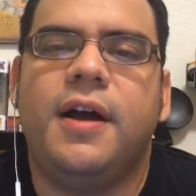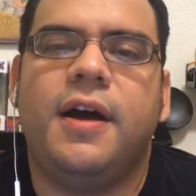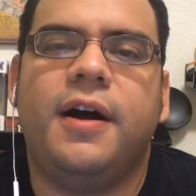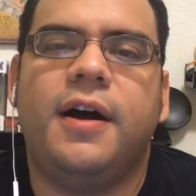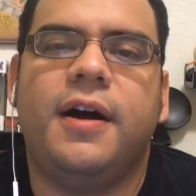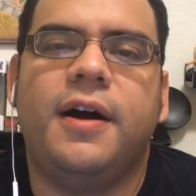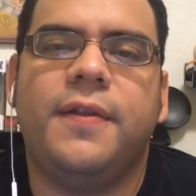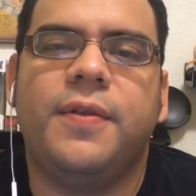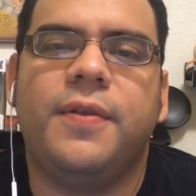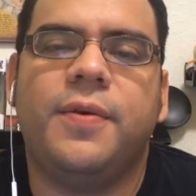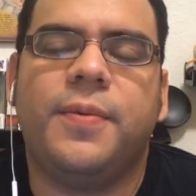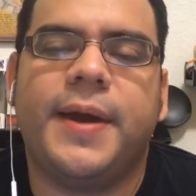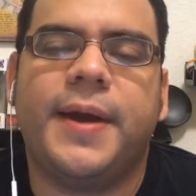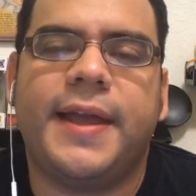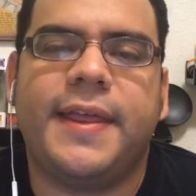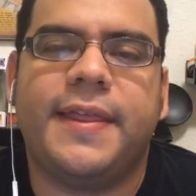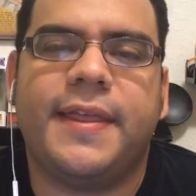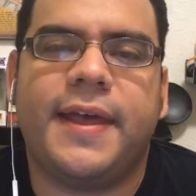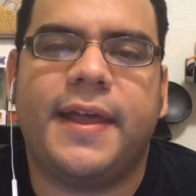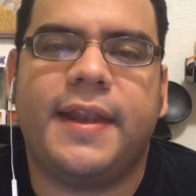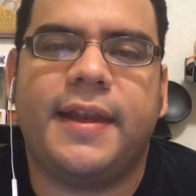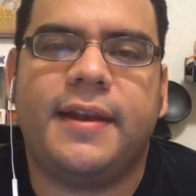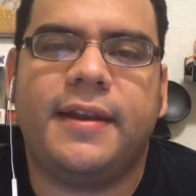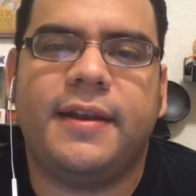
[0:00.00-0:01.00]
The way
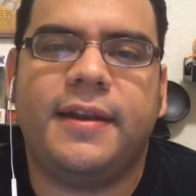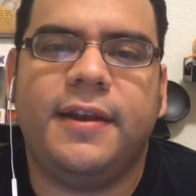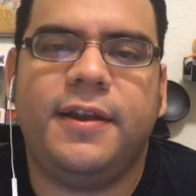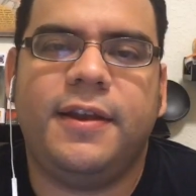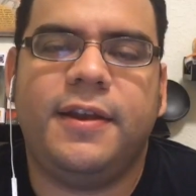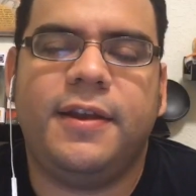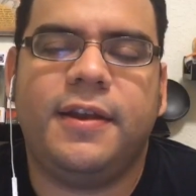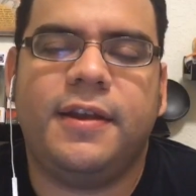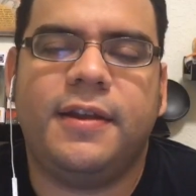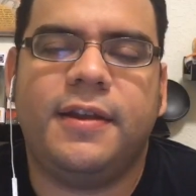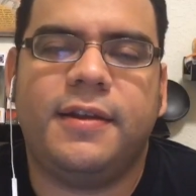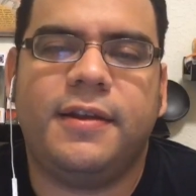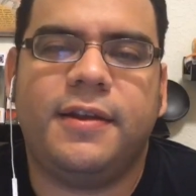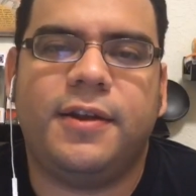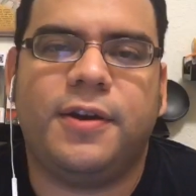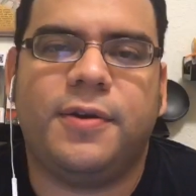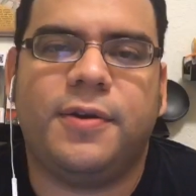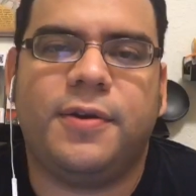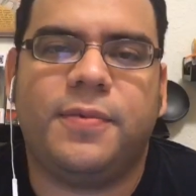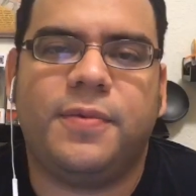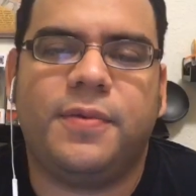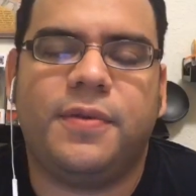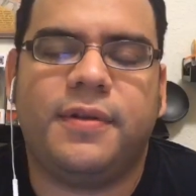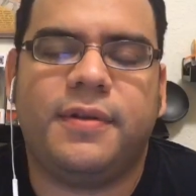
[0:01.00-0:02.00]
that,
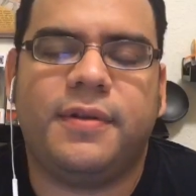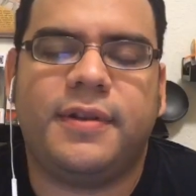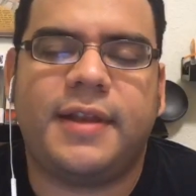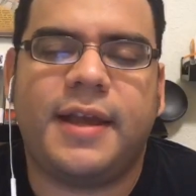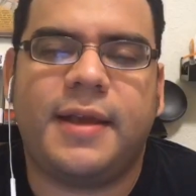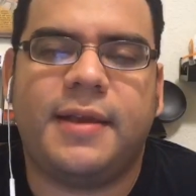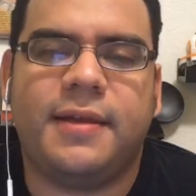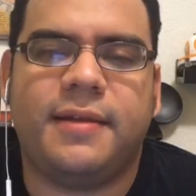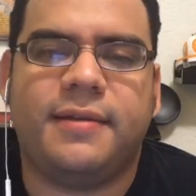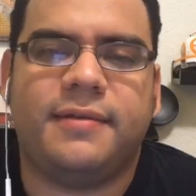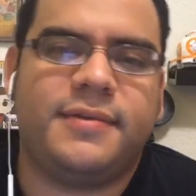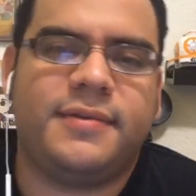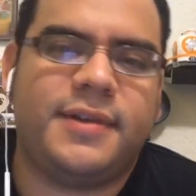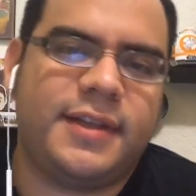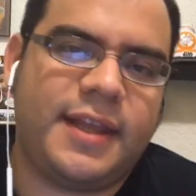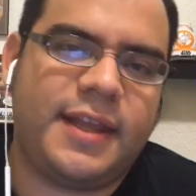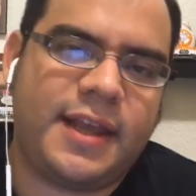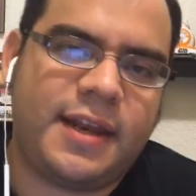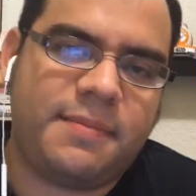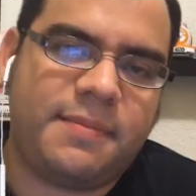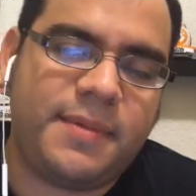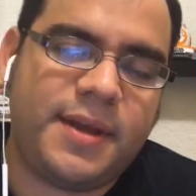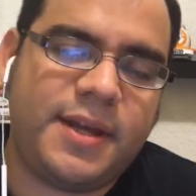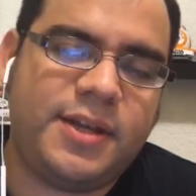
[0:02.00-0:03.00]
they do
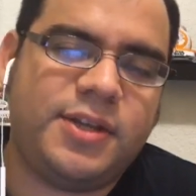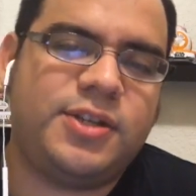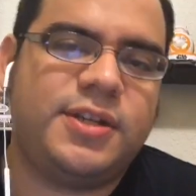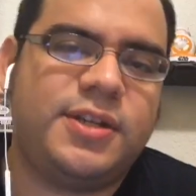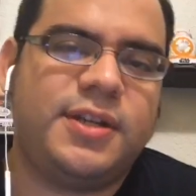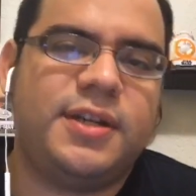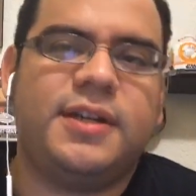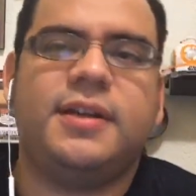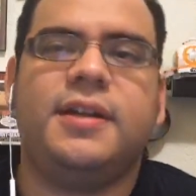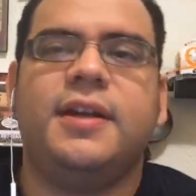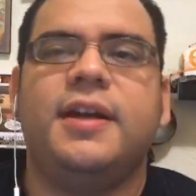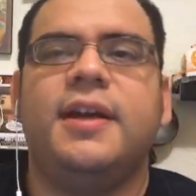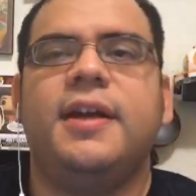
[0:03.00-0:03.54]
the animation,